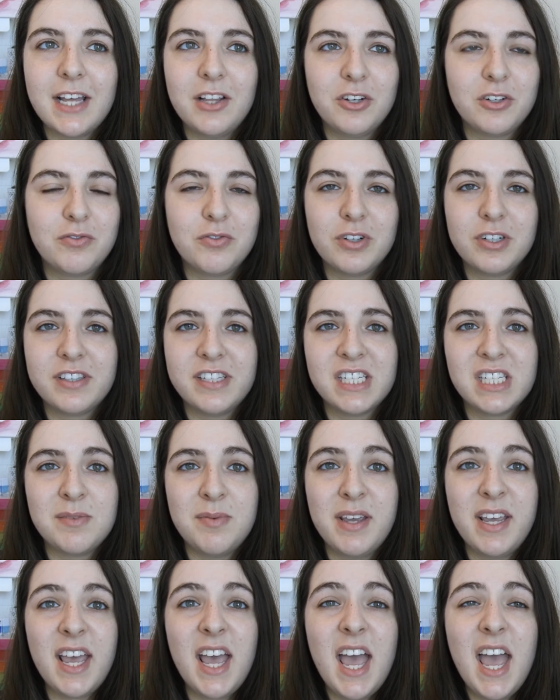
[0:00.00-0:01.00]
I looked for it this
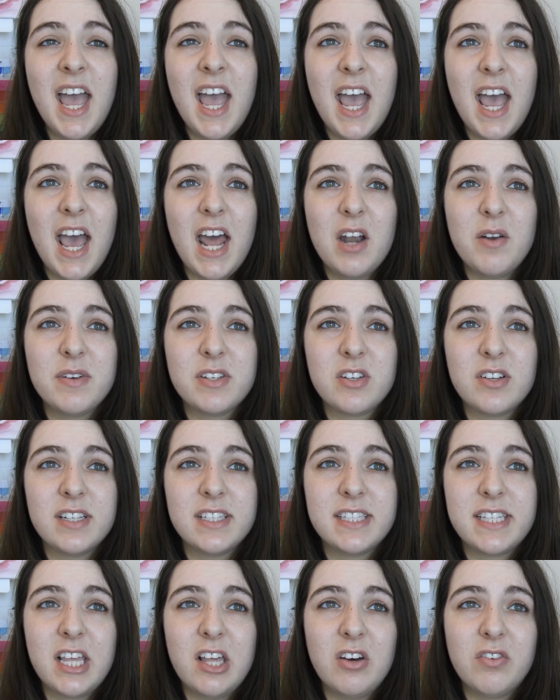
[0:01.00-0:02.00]
week and it was
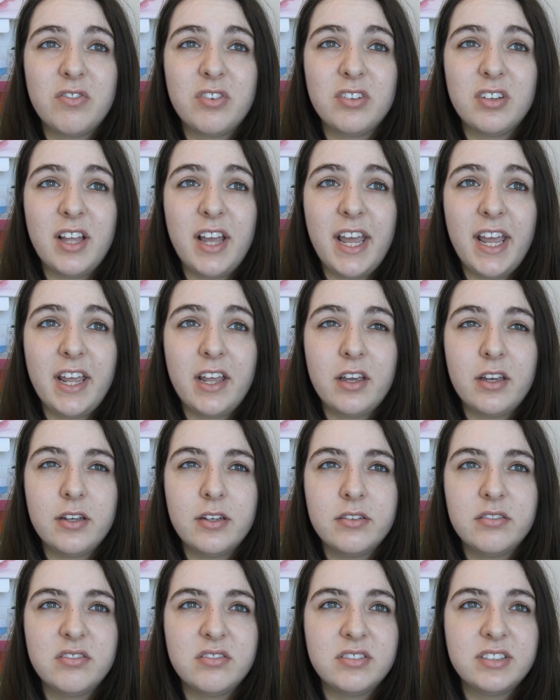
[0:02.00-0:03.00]
on sale for like
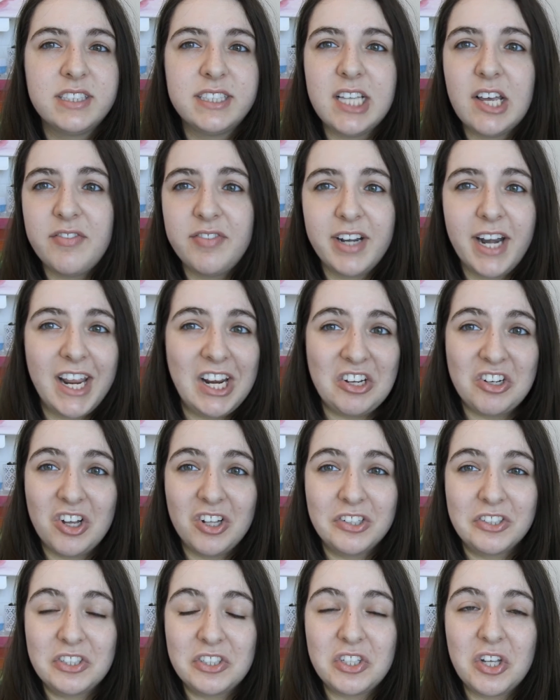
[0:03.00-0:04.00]

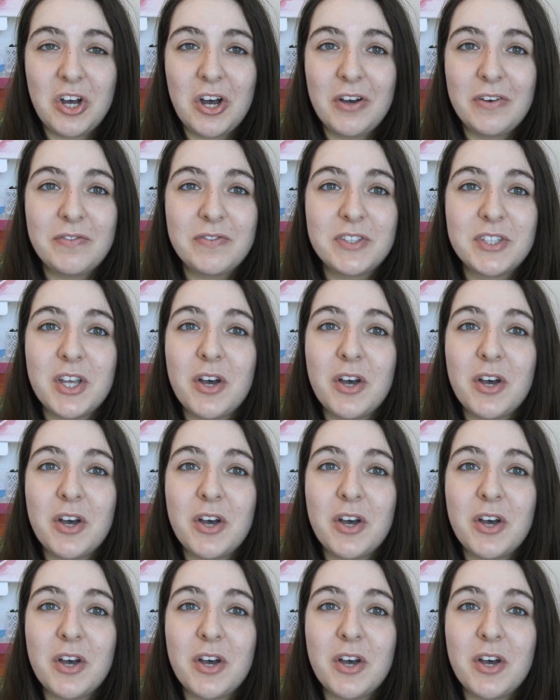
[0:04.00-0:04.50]
$7-8 off.